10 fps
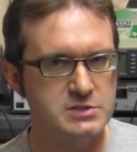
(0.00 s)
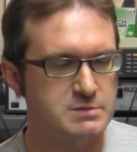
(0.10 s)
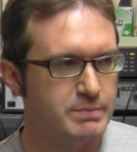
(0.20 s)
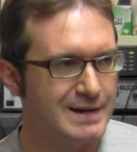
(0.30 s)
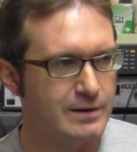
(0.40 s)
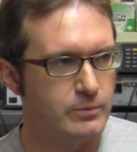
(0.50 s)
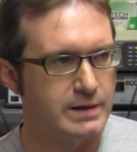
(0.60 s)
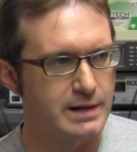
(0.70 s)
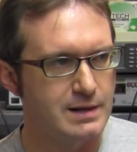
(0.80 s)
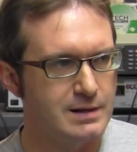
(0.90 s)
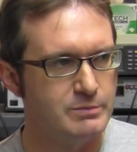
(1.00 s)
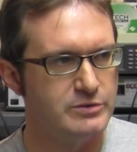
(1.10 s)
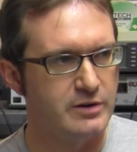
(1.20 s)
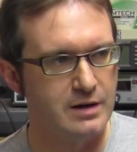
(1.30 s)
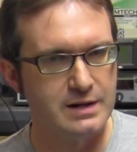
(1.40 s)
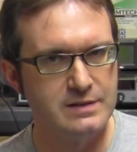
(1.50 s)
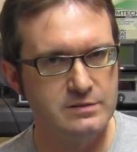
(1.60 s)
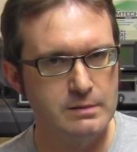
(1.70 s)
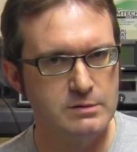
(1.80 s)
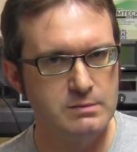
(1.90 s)
spike when it comes on. It
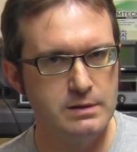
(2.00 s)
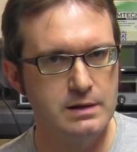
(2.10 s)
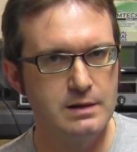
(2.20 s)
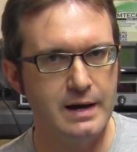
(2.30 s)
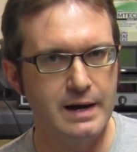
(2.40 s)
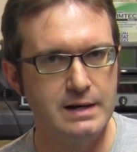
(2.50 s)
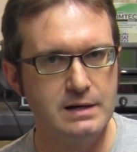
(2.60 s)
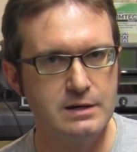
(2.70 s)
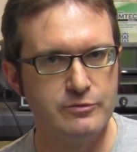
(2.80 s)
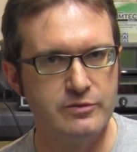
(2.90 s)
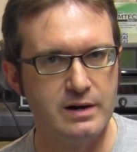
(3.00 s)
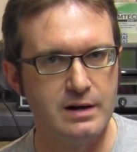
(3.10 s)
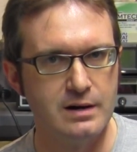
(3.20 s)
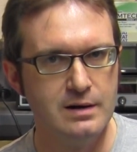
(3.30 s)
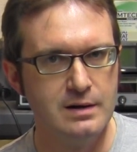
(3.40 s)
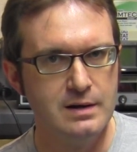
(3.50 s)
seems to be kind of, uh,